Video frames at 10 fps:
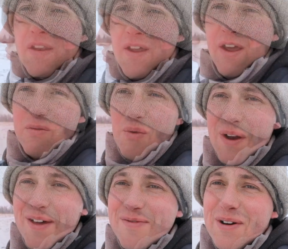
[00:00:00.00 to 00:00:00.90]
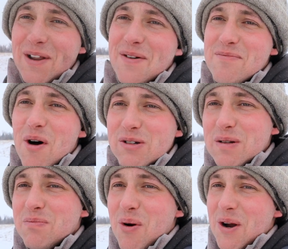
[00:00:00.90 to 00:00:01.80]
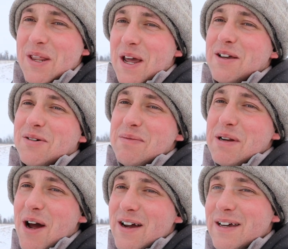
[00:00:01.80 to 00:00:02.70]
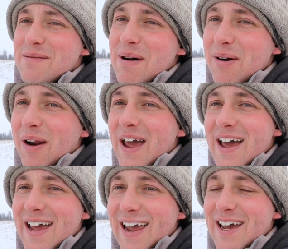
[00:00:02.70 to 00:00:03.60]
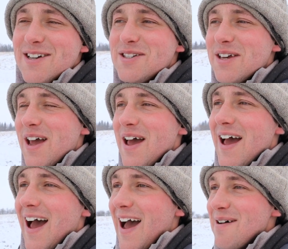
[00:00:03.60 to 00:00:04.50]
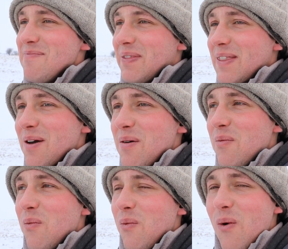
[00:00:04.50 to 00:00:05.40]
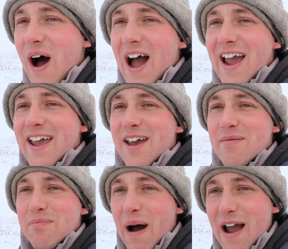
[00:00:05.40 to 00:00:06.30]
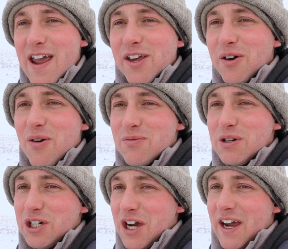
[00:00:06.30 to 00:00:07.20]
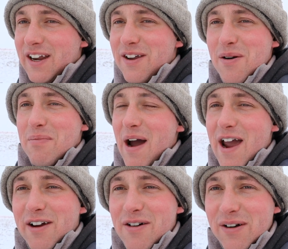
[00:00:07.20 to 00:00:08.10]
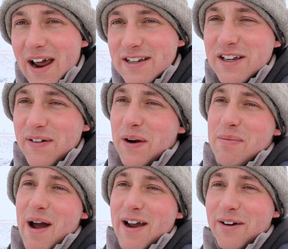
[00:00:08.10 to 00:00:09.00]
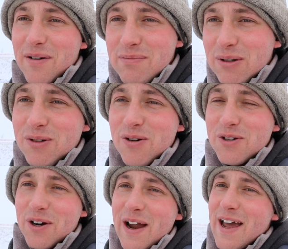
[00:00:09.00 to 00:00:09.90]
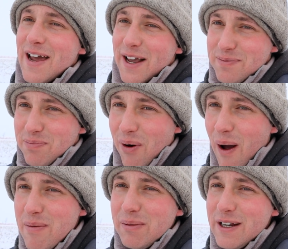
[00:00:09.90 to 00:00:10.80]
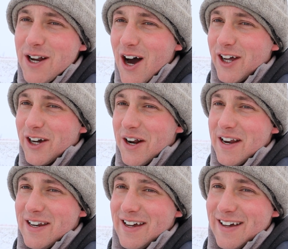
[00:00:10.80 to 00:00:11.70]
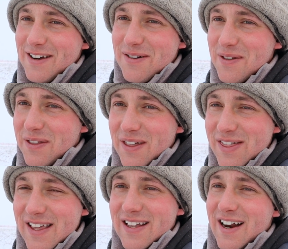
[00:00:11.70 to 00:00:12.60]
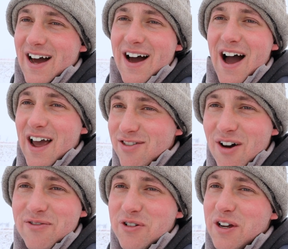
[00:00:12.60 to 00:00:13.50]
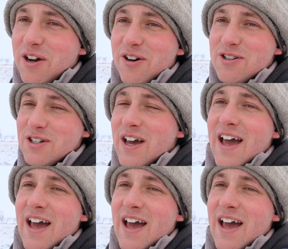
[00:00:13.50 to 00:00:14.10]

and one of one of the most important things we're going to be talking about is um, why buying your own machine, you know, buying your own excavator, buying your own bulldozer is probably not a good idea. You know, the, the thing that I thought for years